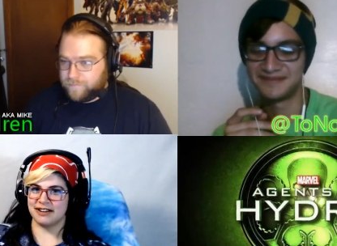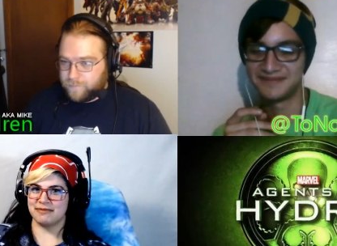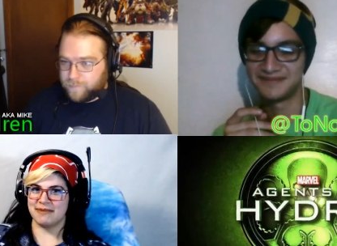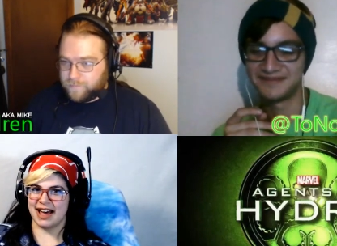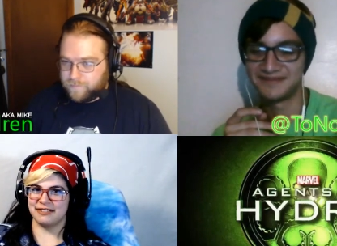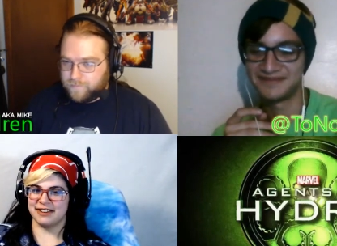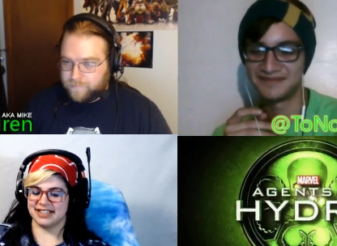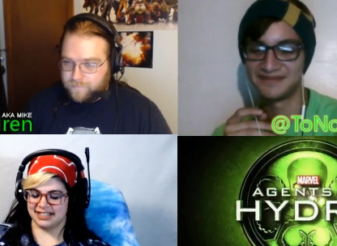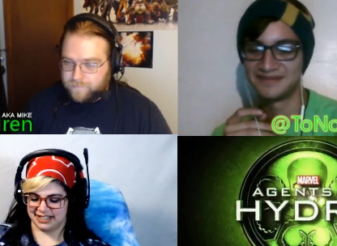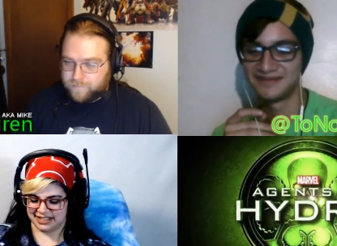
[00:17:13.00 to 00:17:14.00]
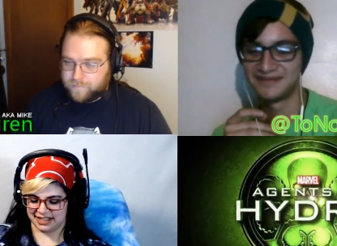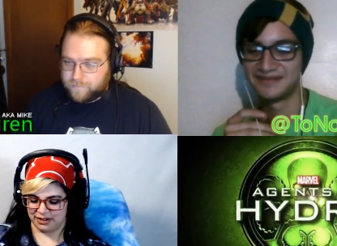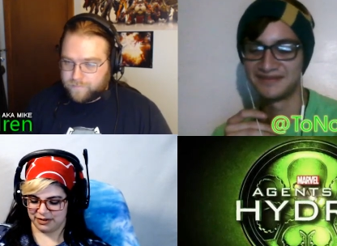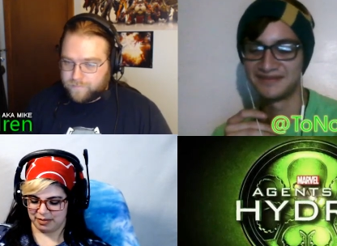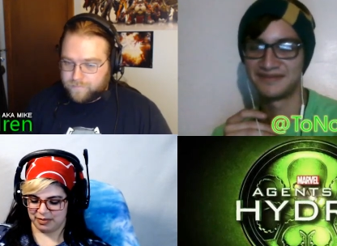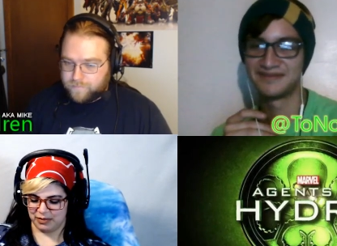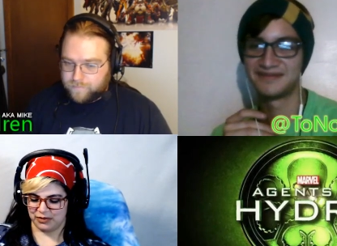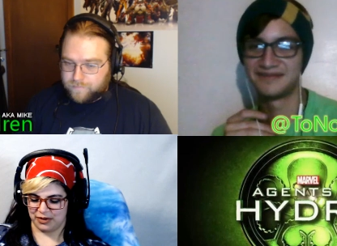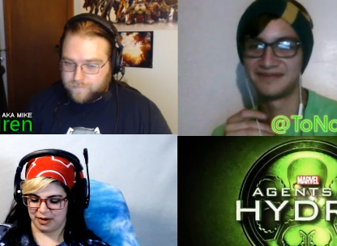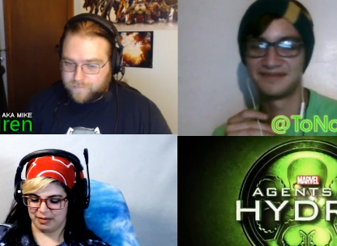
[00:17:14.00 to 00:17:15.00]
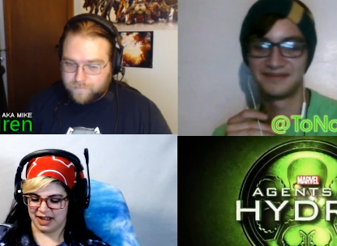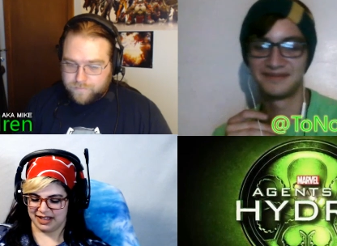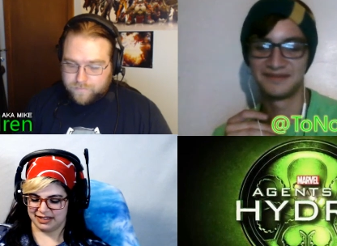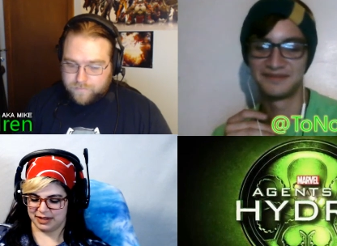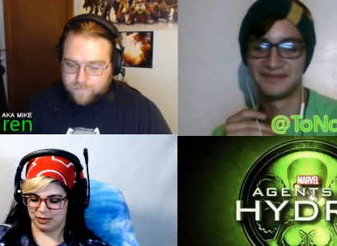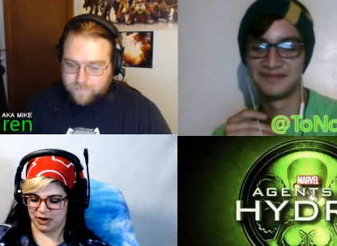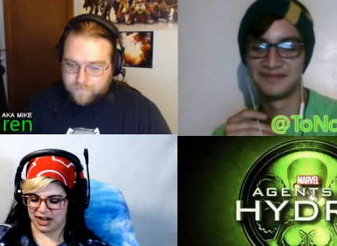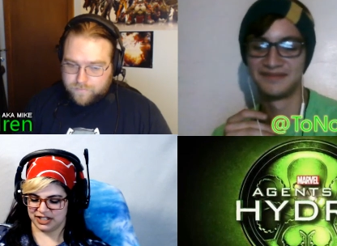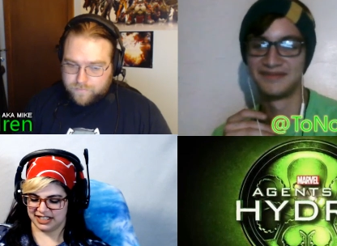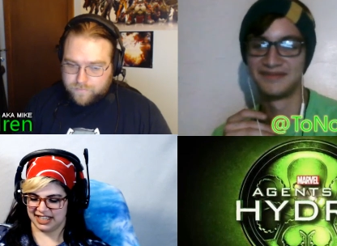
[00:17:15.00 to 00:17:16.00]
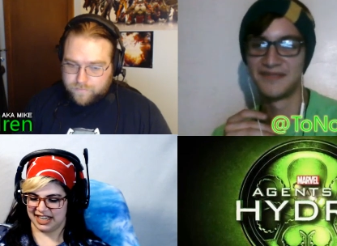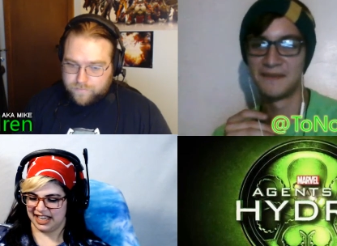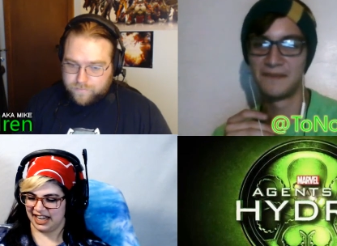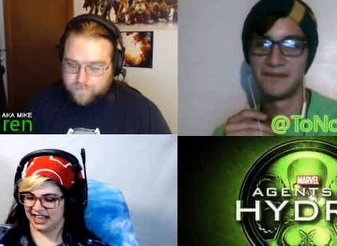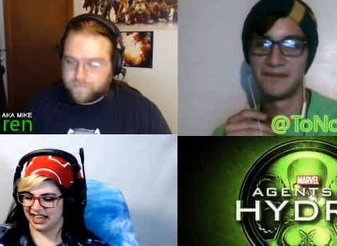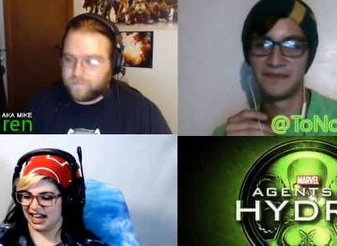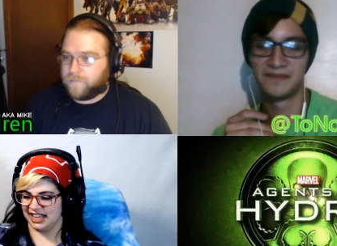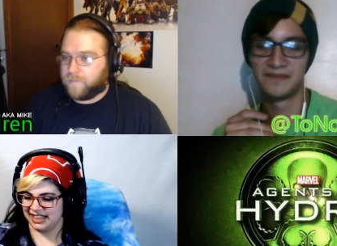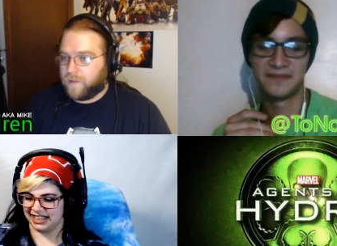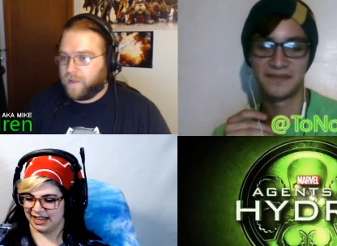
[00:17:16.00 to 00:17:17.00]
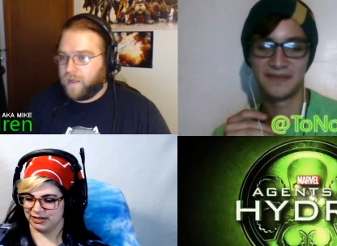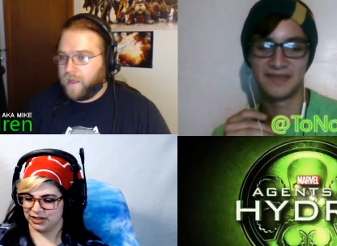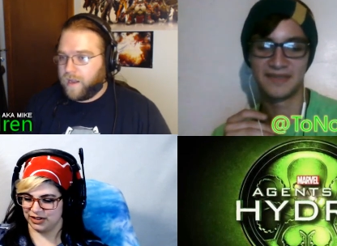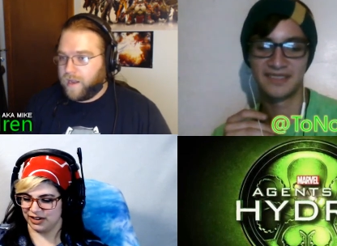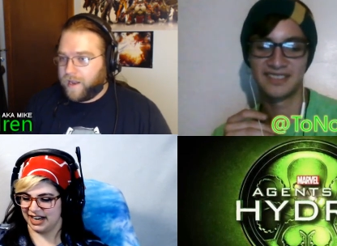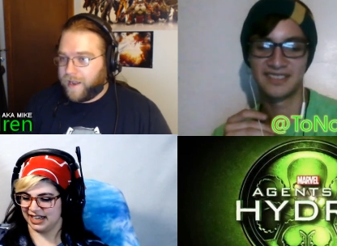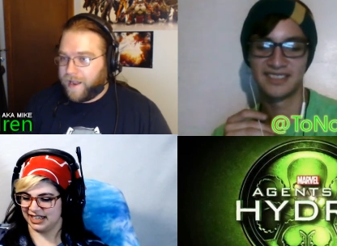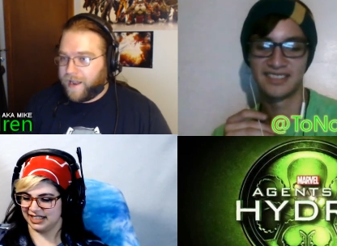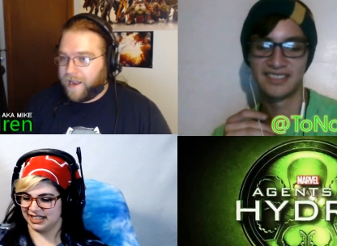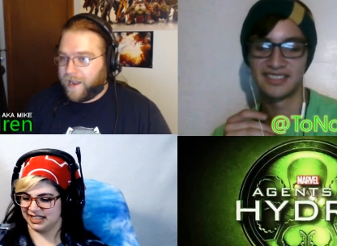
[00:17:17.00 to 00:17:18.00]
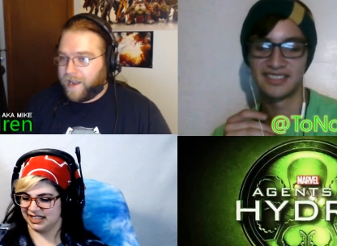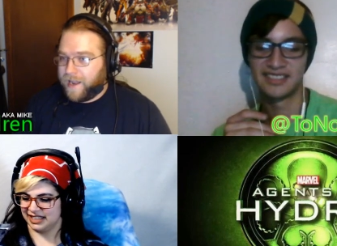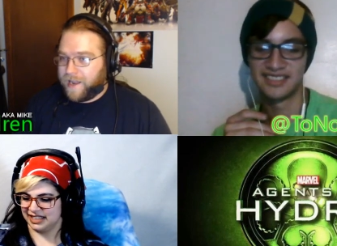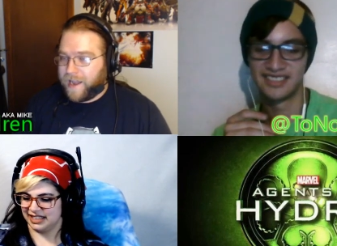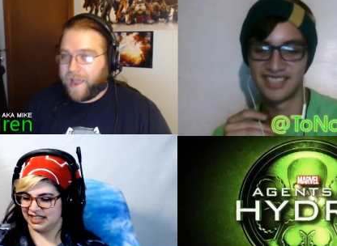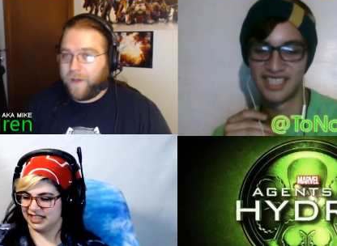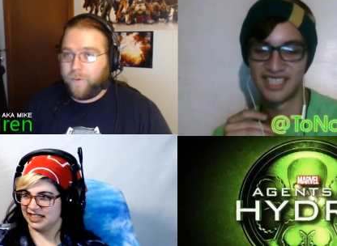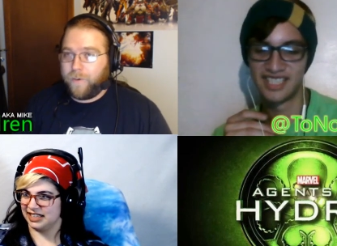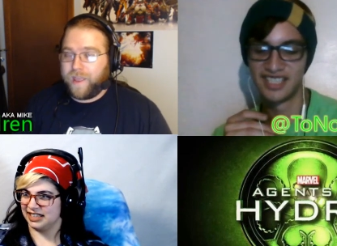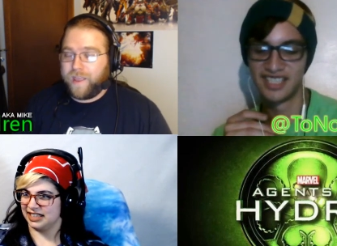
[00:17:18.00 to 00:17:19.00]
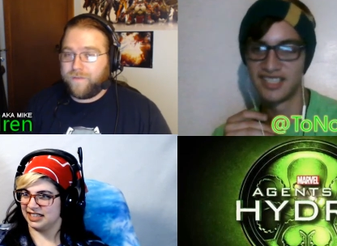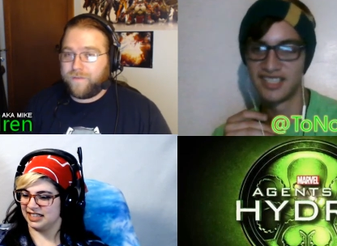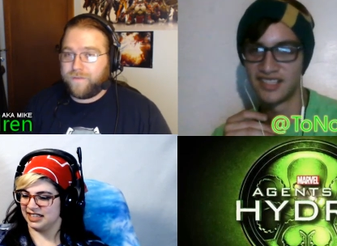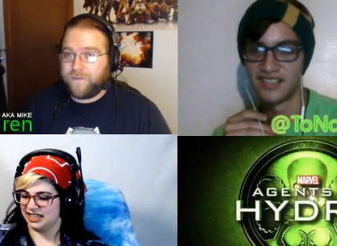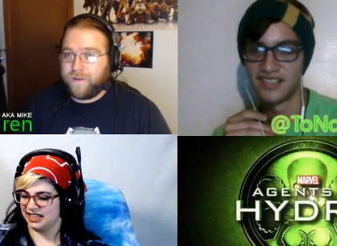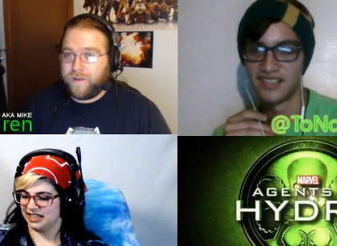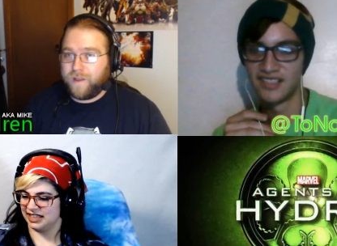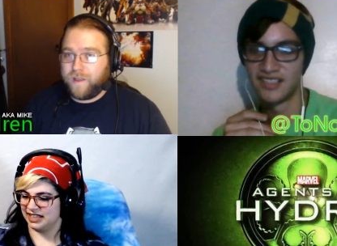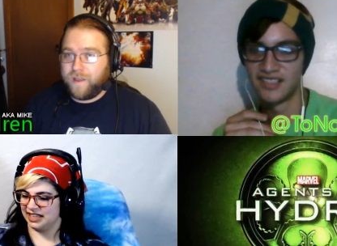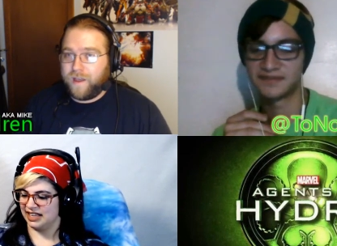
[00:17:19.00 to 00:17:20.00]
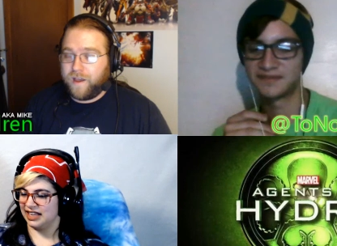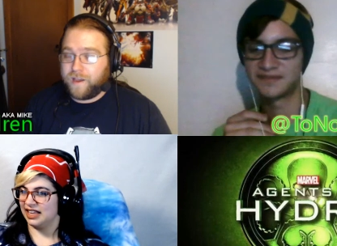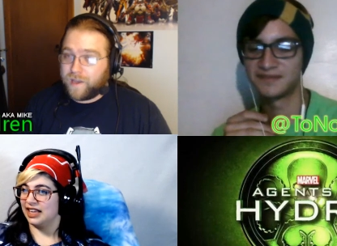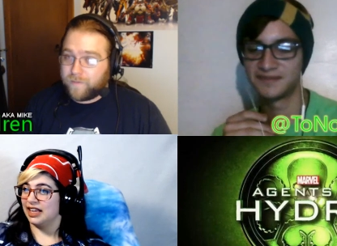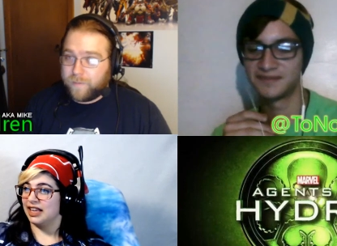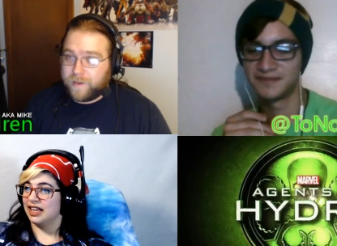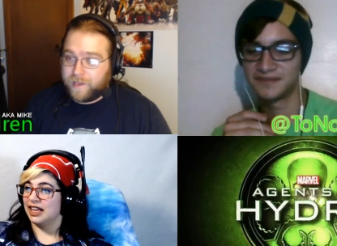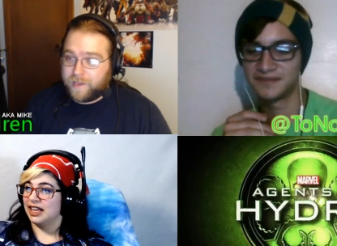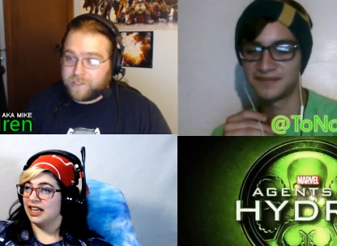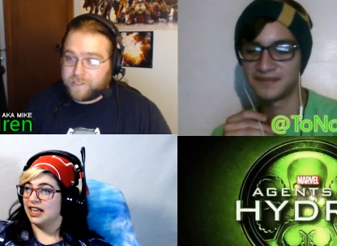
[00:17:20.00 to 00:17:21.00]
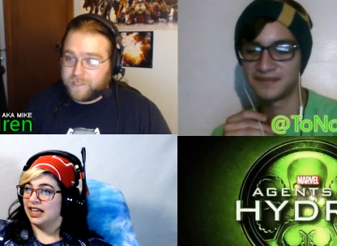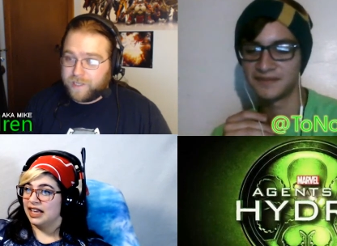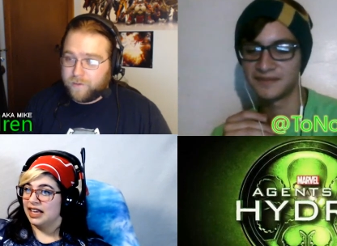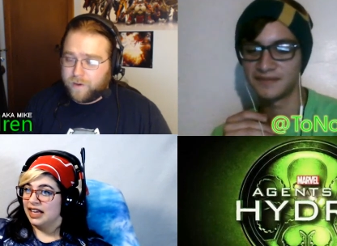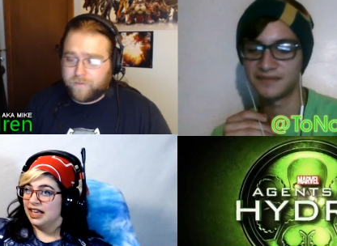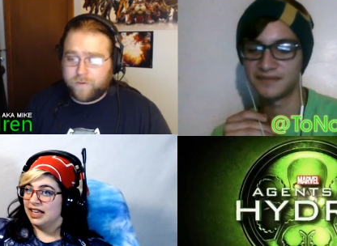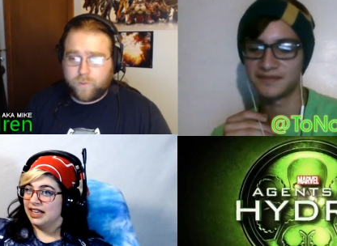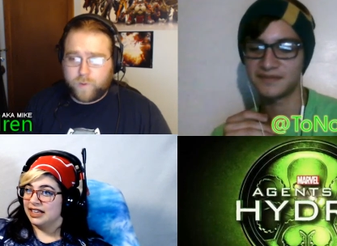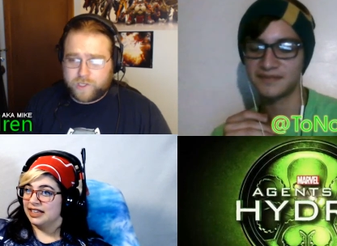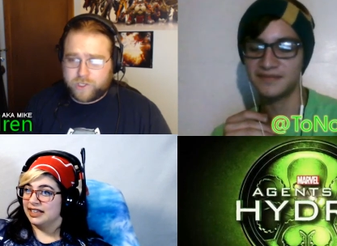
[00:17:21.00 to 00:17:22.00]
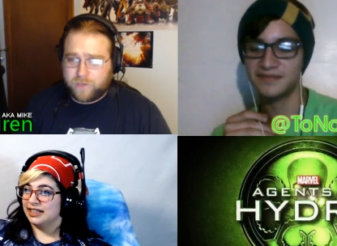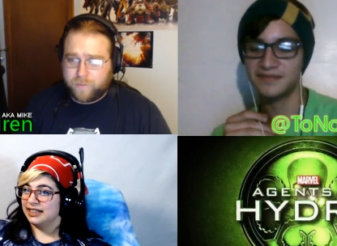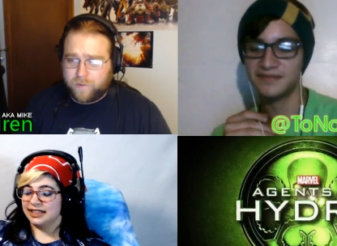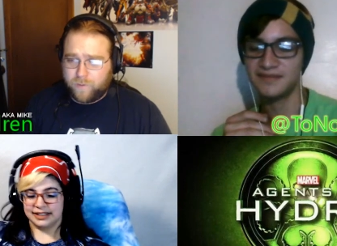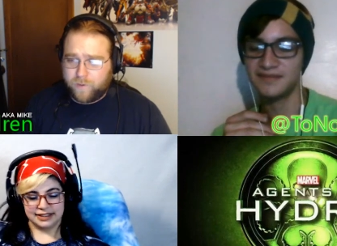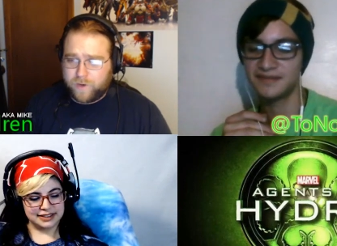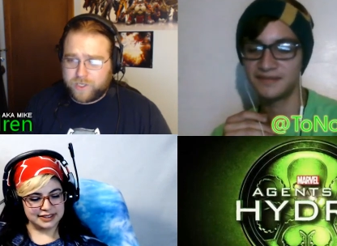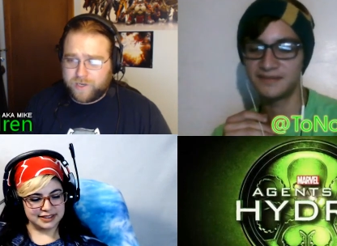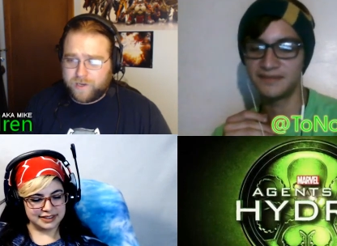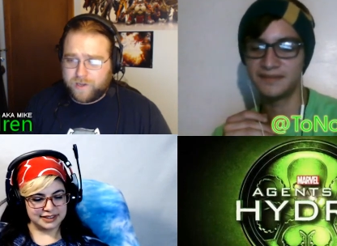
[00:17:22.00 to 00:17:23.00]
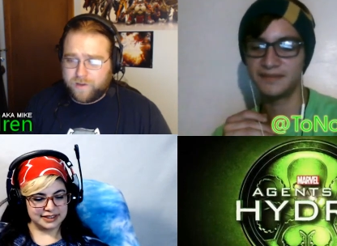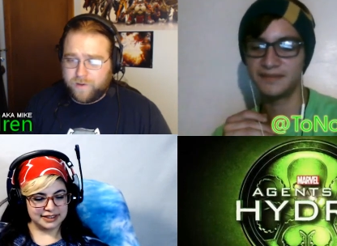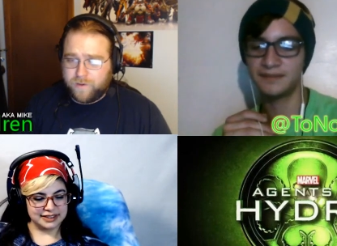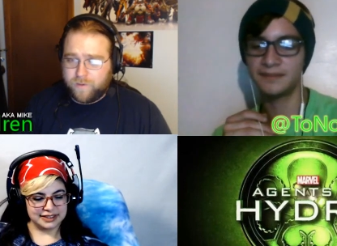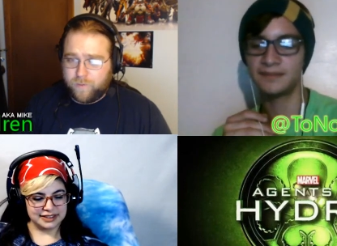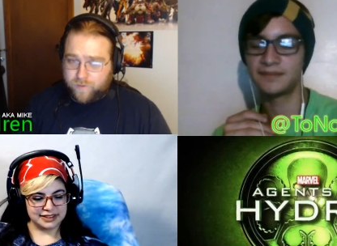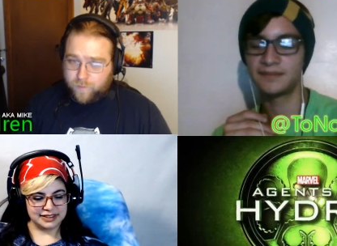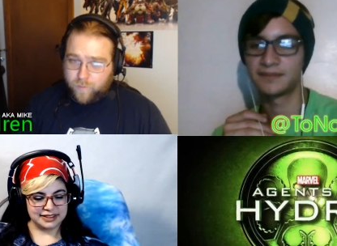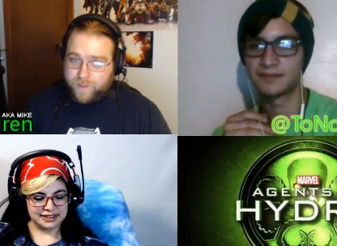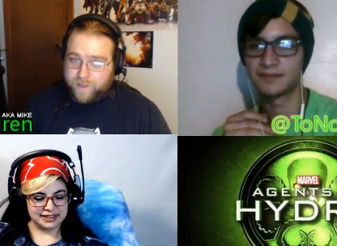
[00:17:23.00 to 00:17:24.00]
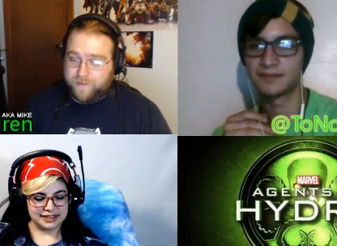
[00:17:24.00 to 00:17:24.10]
Speaker 1: manifested itself from from uh, the project Tahiti. I think that was great.
Speaker 2: Now, if a government agency of questionable origin was the one that